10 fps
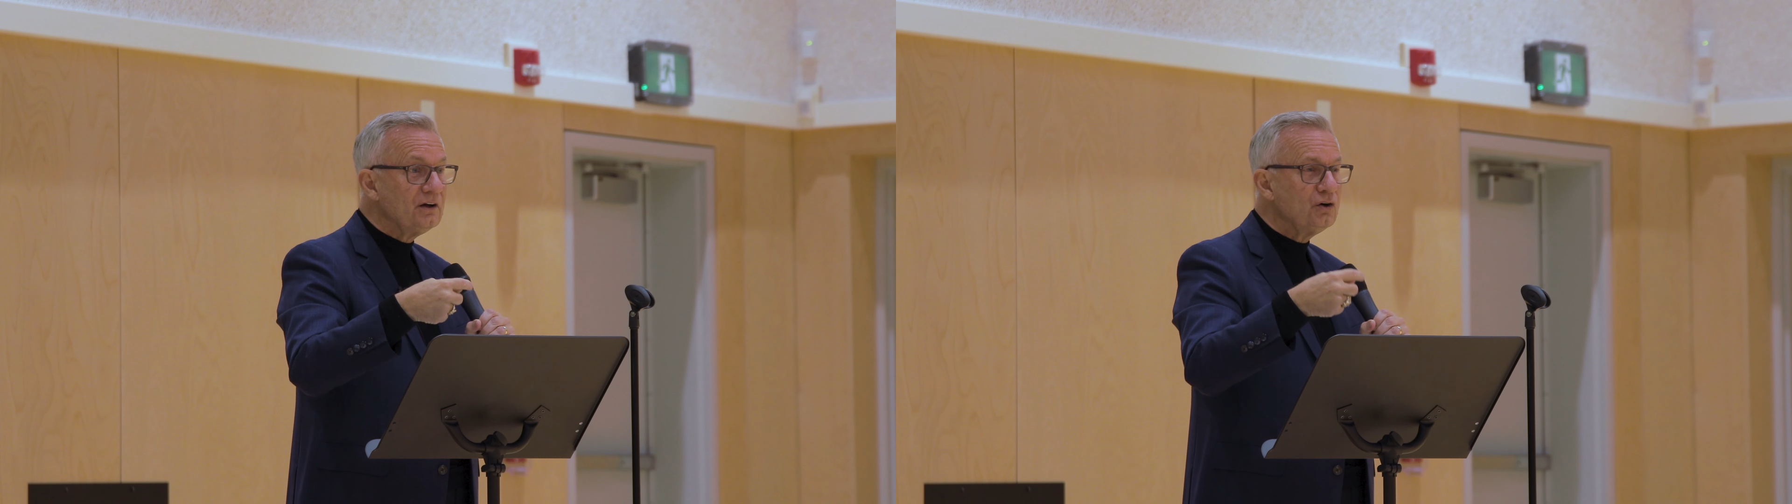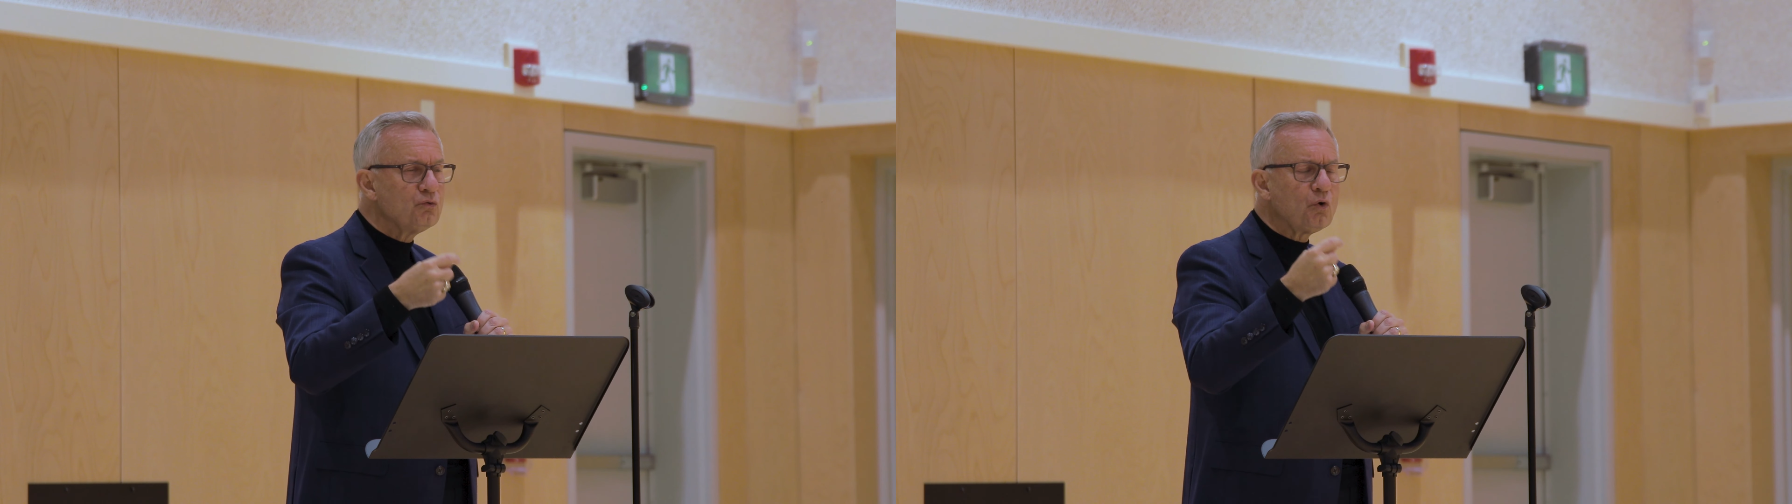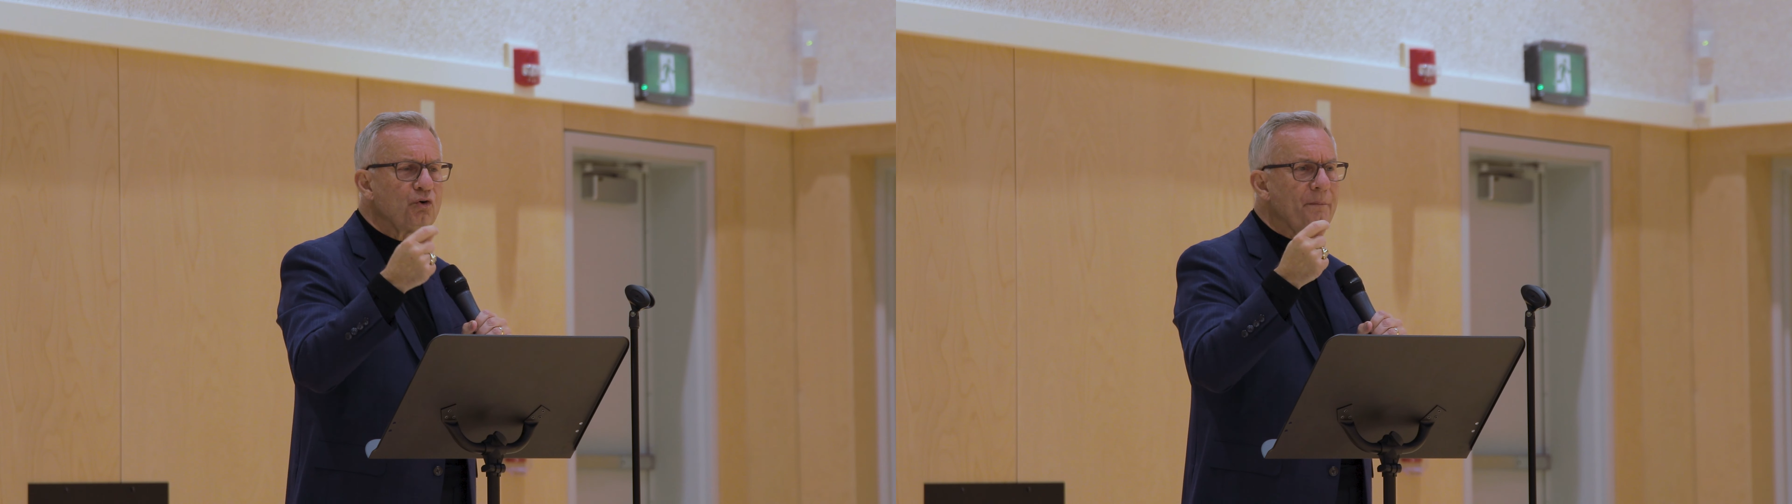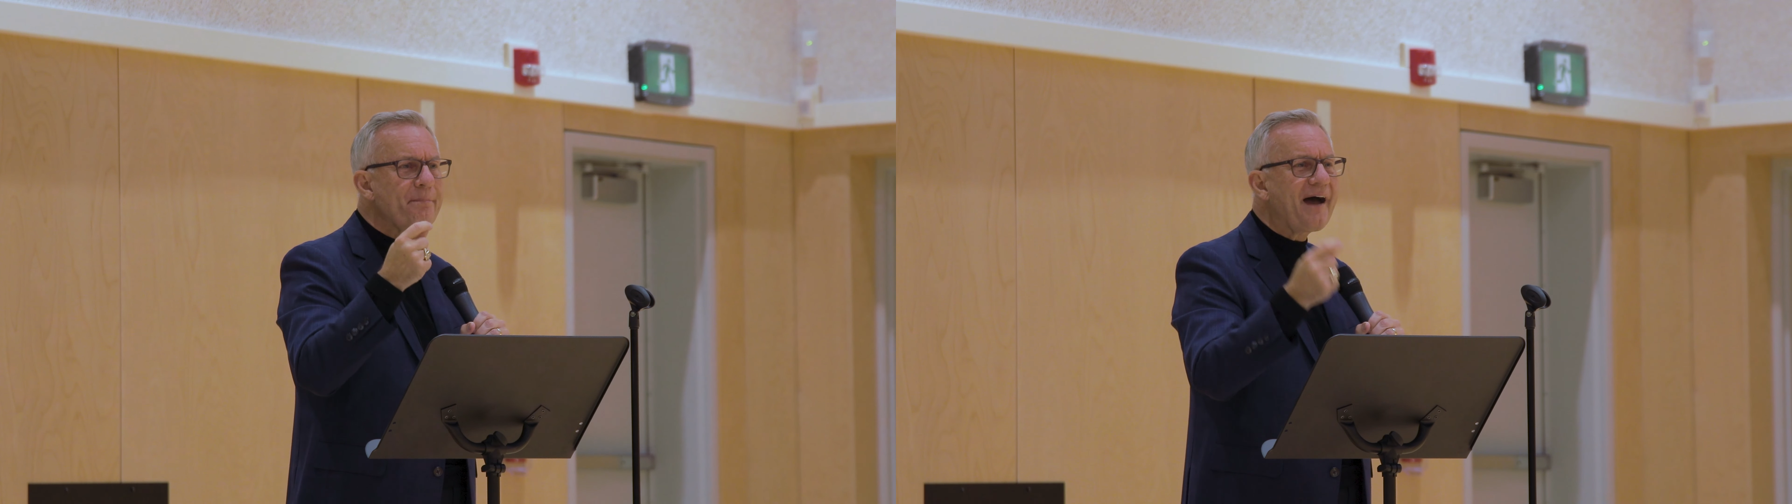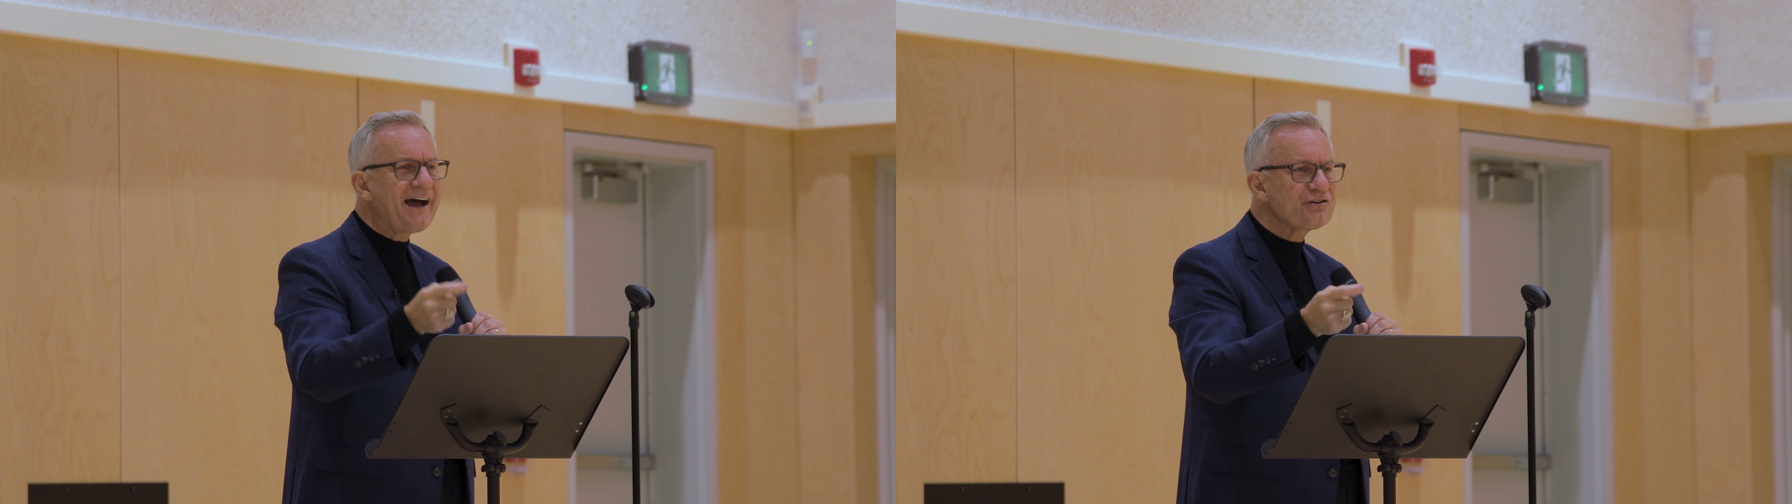who wrote a
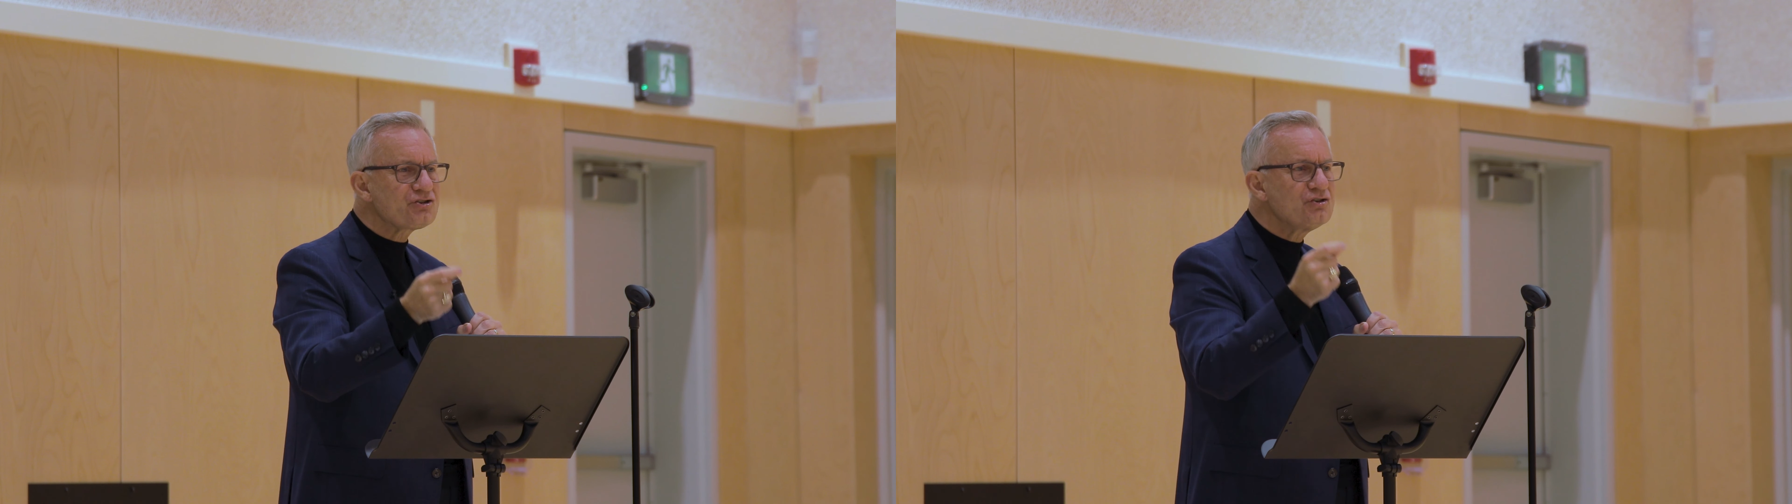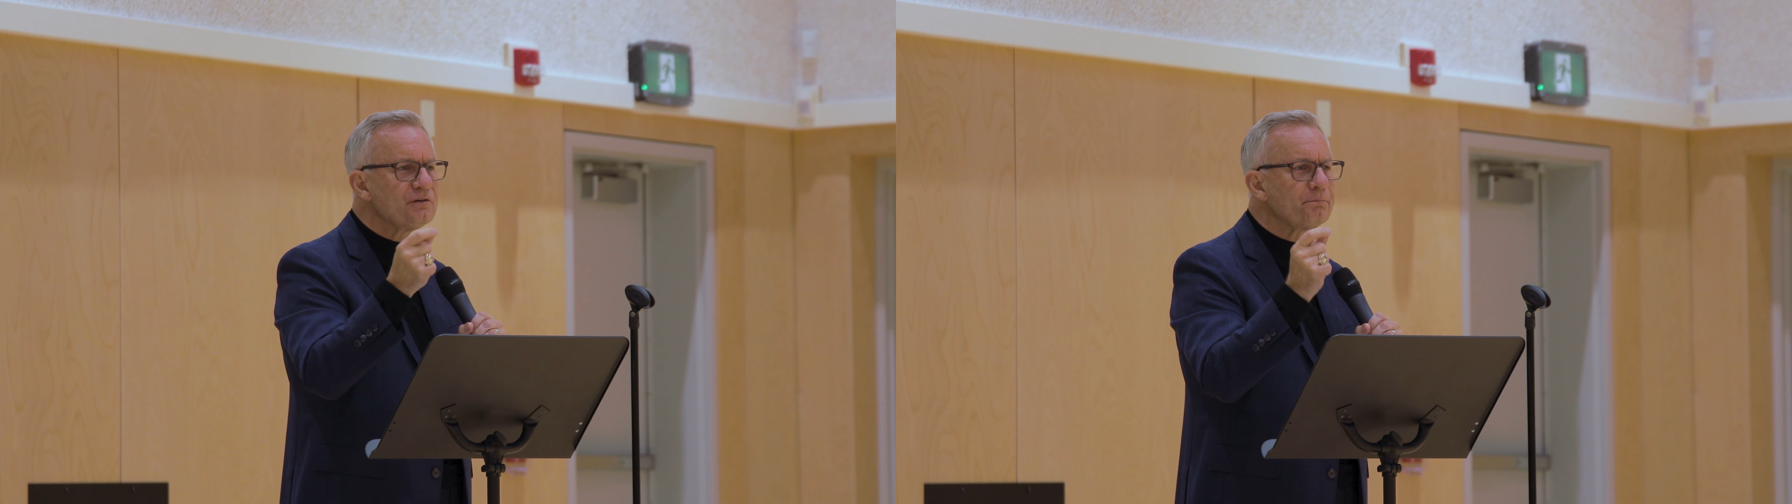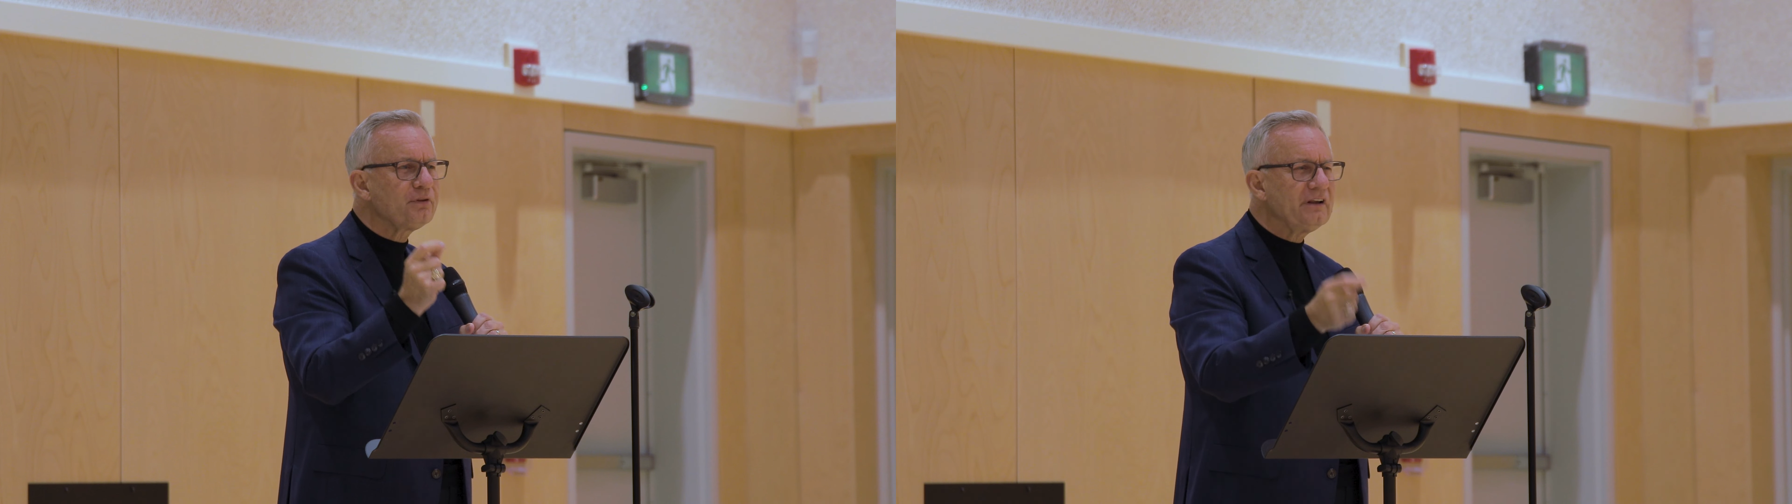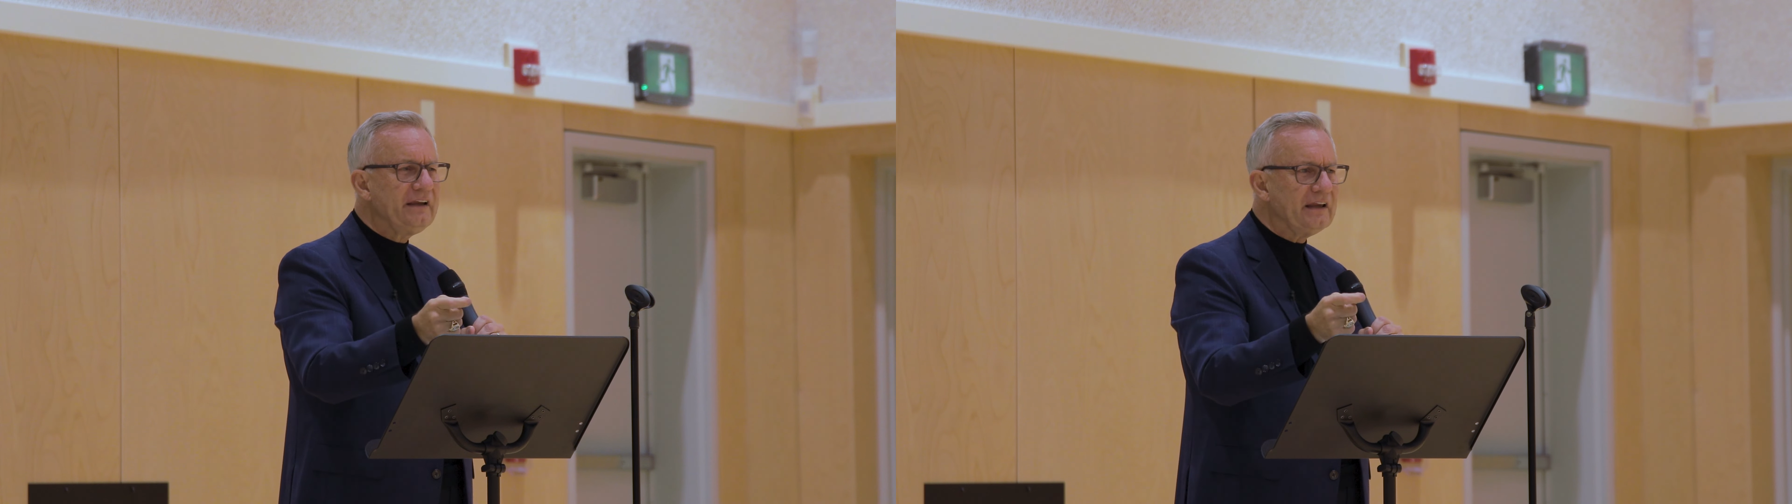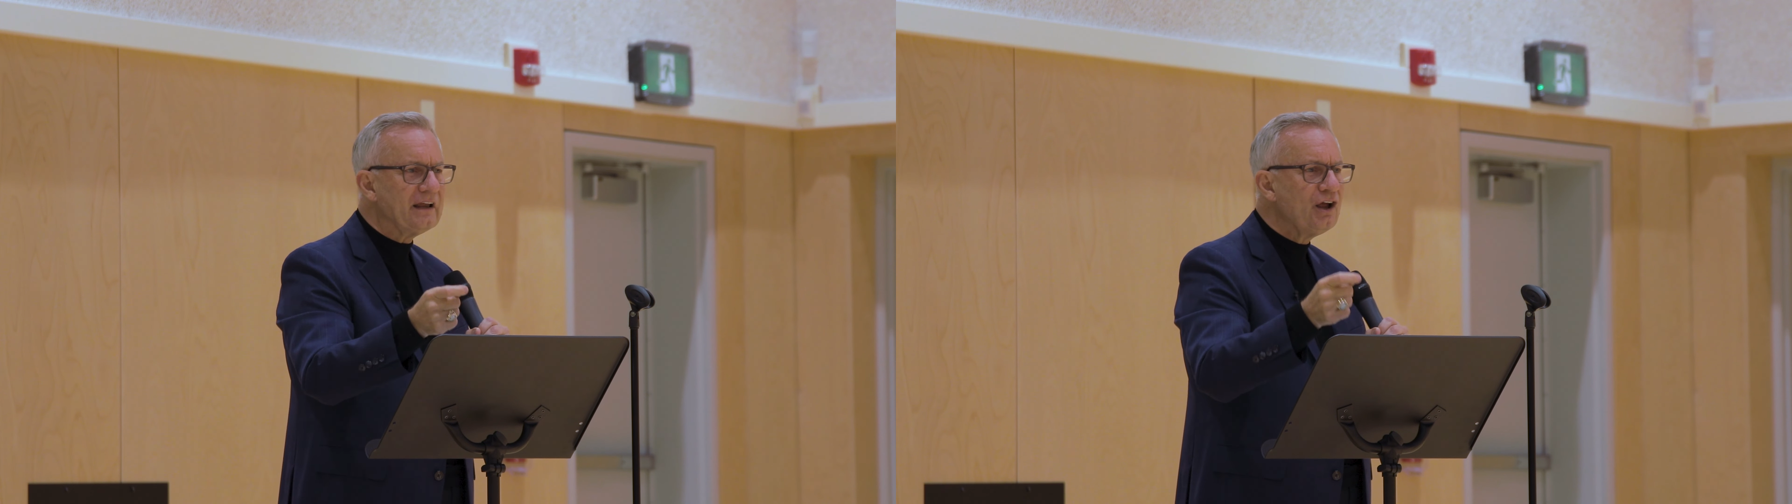passionate
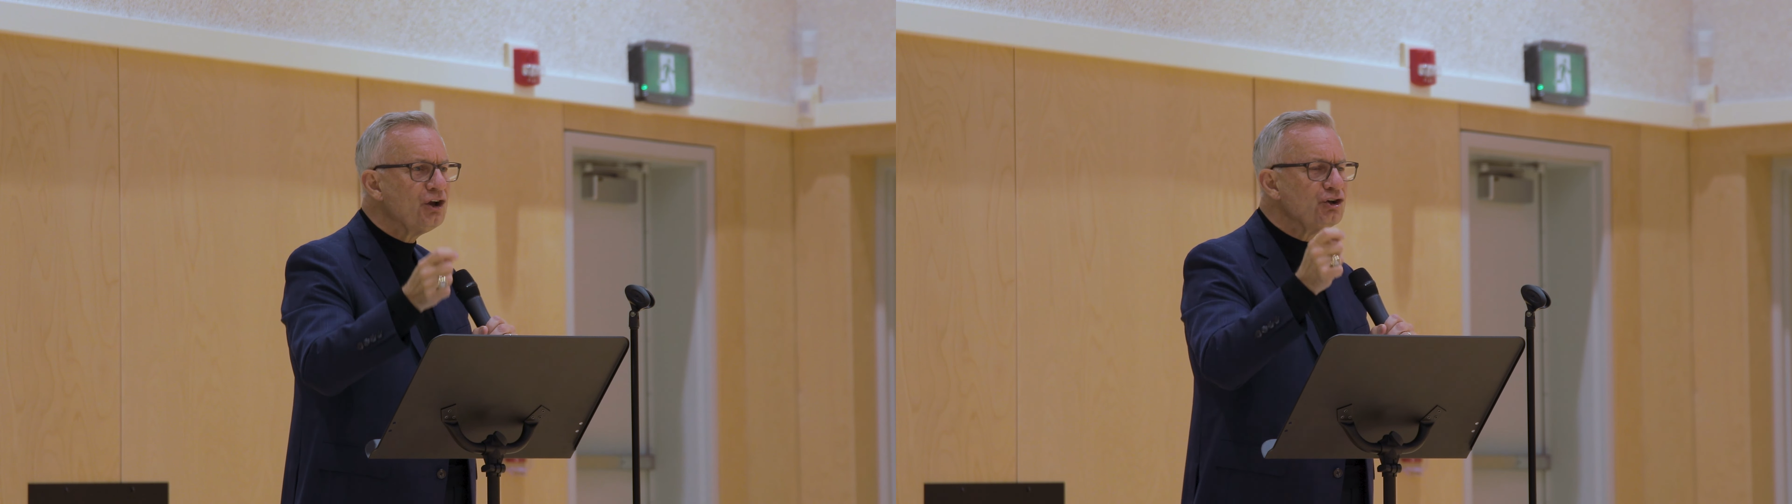plea